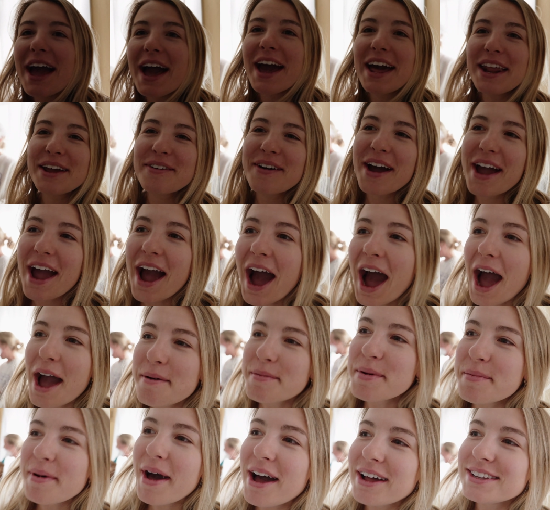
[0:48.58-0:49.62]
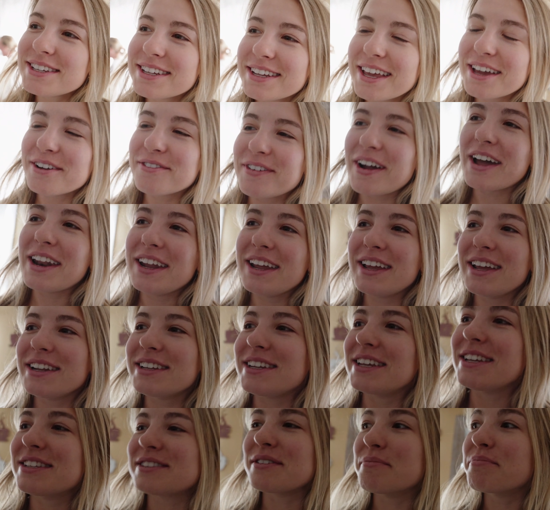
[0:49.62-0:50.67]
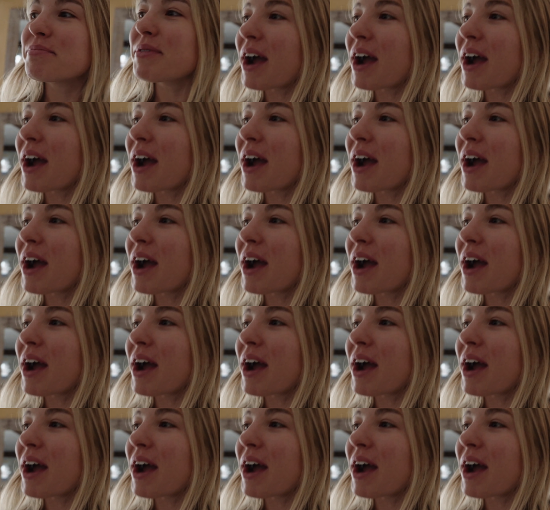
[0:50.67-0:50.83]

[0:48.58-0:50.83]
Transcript: Anyway, I'm about to get ready to eat some